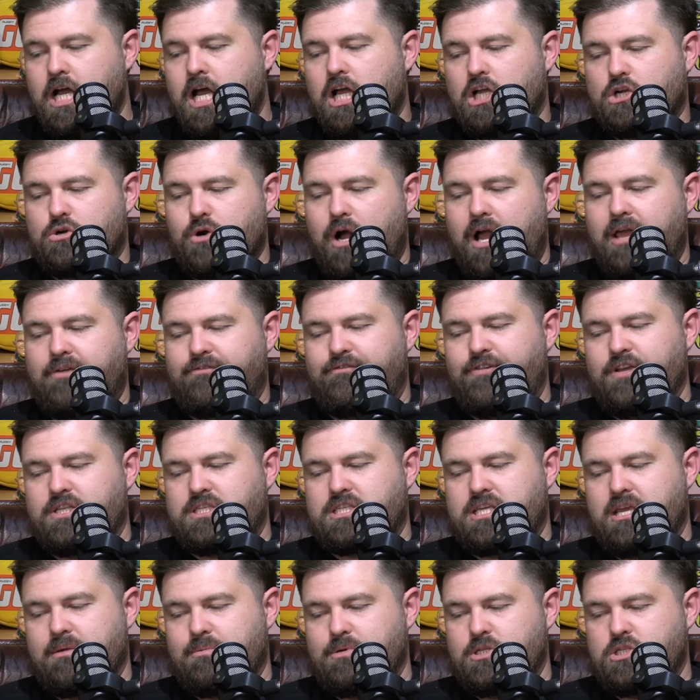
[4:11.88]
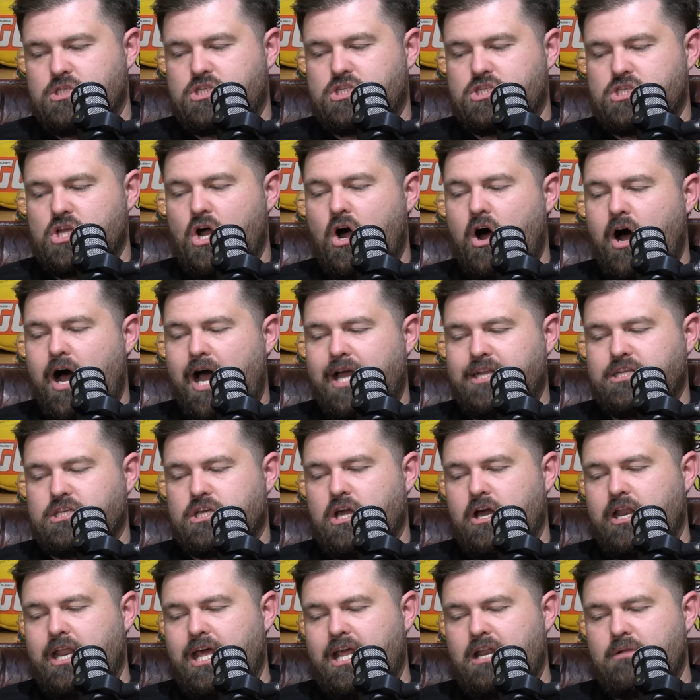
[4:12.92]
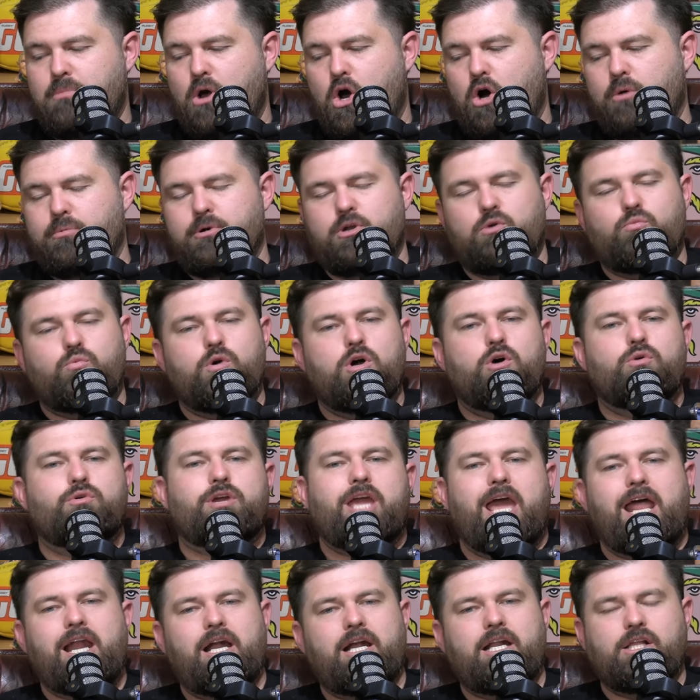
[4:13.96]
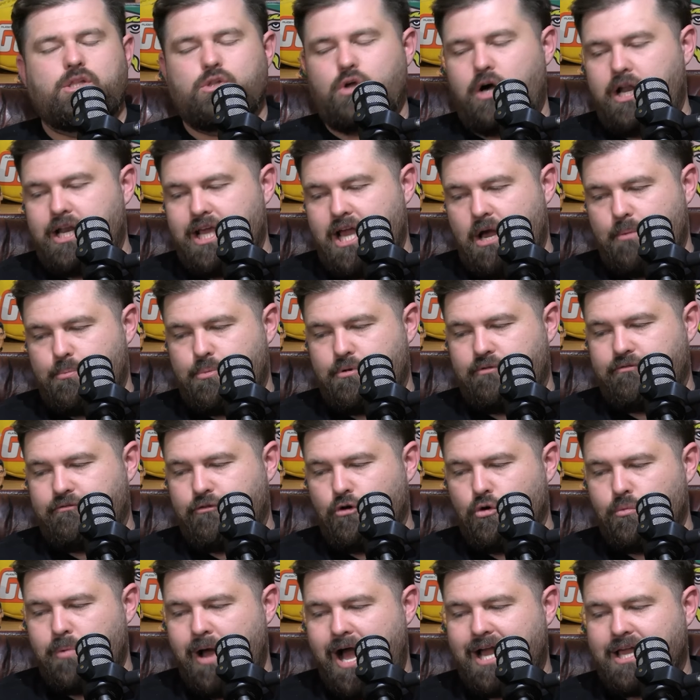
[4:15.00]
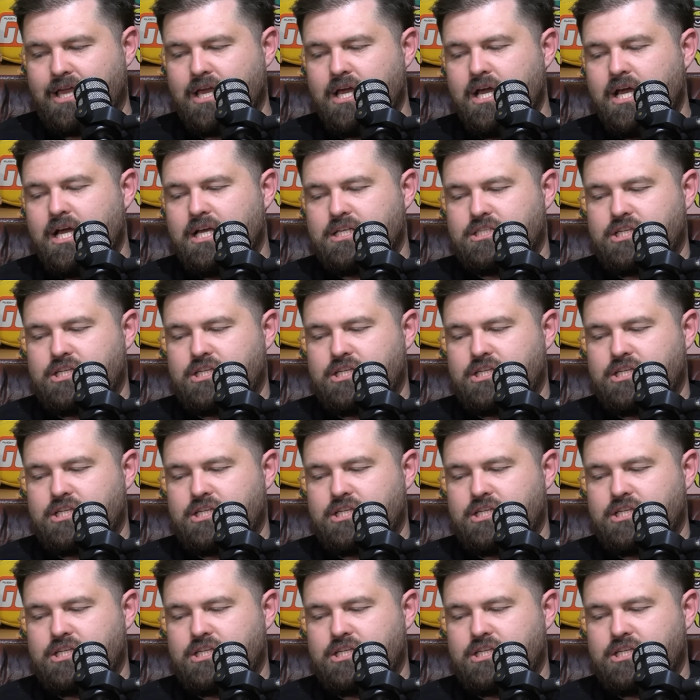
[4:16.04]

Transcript: Craig Fitzgibbon's side to go down to Melbourne. Will Kennedy lining up at fullback.